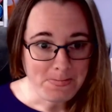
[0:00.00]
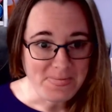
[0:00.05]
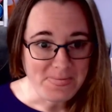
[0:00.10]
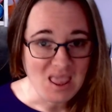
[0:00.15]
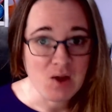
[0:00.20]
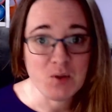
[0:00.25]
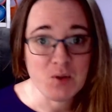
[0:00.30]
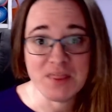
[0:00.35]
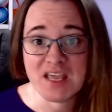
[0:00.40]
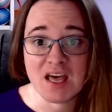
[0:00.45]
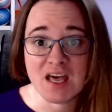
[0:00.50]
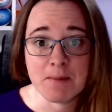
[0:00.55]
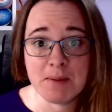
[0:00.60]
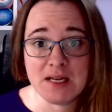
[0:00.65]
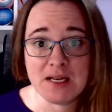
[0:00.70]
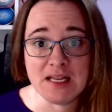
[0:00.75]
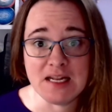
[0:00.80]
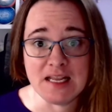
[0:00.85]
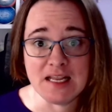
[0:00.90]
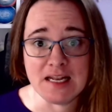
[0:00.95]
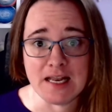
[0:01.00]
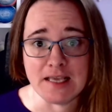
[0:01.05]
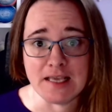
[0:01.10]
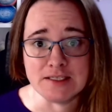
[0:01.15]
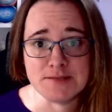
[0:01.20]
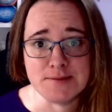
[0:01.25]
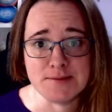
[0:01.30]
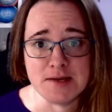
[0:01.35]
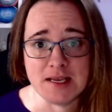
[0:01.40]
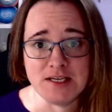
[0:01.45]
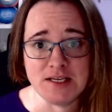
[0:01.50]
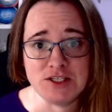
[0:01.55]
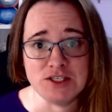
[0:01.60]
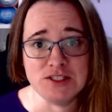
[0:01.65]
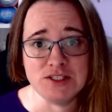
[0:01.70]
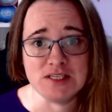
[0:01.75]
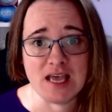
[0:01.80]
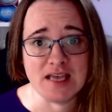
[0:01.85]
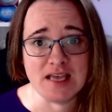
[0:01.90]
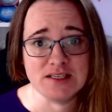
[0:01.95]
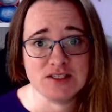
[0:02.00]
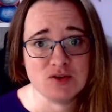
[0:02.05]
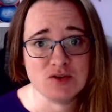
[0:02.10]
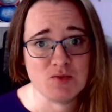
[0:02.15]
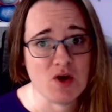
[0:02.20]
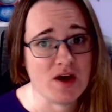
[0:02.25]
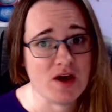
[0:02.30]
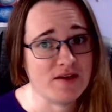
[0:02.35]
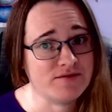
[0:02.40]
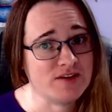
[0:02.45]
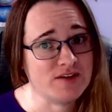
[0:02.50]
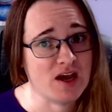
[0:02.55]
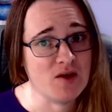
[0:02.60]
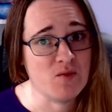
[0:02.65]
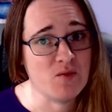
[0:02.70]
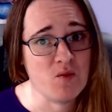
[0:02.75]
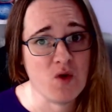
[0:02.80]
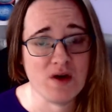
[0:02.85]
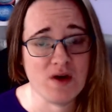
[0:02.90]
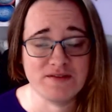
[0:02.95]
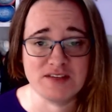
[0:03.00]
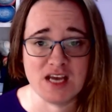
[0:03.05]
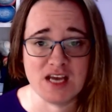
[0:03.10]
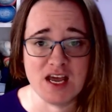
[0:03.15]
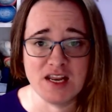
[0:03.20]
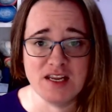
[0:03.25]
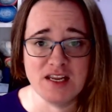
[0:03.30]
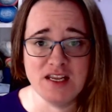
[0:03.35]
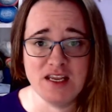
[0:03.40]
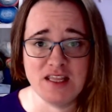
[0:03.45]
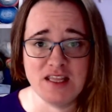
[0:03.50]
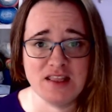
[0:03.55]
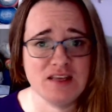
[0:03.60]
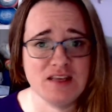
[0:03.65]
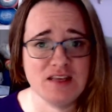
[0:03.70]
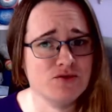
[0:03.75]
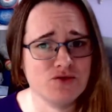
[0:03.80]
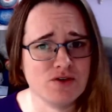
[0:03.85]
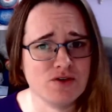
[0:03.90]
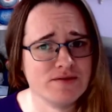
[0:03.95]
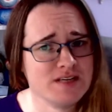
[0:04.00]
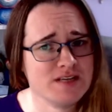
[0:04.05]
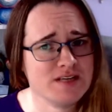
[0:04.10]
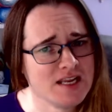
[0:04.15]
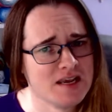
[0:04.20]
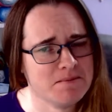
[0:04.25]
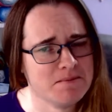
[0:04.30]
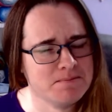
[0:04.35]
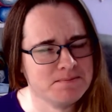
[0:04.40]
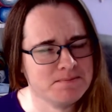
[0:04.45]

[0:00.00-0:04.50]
with a couple of little explanations as to why I've done what I've done in the order I've done it.